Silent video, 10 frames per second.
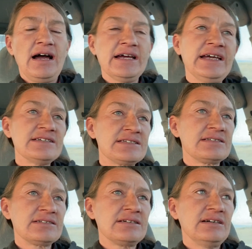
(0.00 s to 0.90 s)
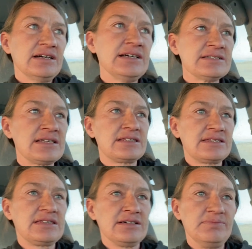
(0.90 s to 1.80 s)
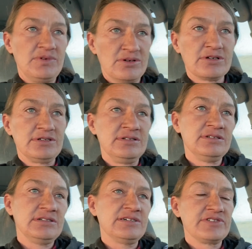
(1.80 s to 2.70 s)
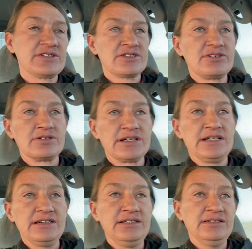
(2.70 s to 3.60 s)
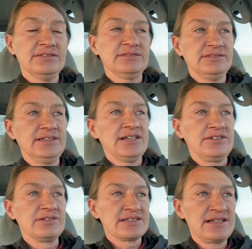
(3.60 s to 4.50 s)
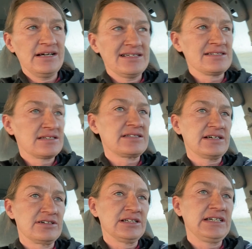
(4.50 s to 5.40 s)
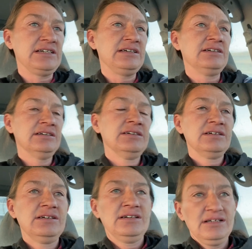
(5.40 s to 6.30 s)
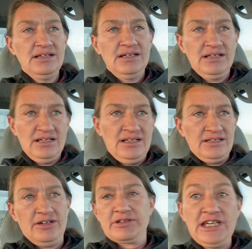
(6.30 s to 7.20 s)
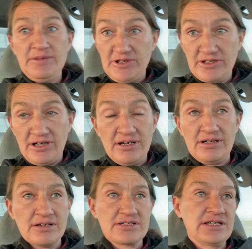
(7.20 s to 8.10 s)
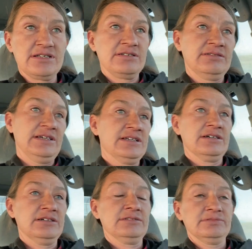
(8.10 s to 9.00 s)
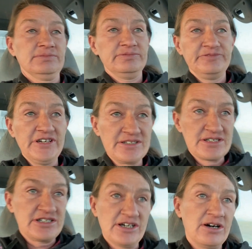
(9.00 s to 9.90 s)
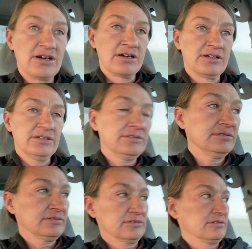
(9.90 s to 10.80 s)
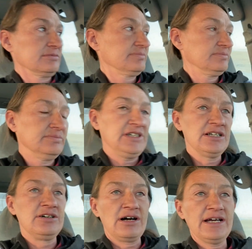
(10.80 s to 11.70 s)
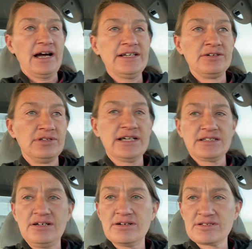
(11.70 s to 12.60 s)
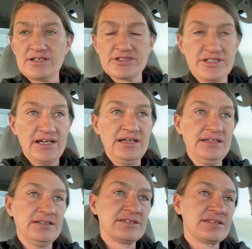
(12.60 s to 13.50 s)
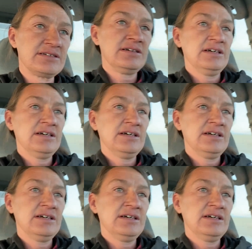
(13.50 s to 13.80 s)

I guess the moral of this story, is not necessarily, keep your dogs in a fenced yard. I don't like dogs on chains.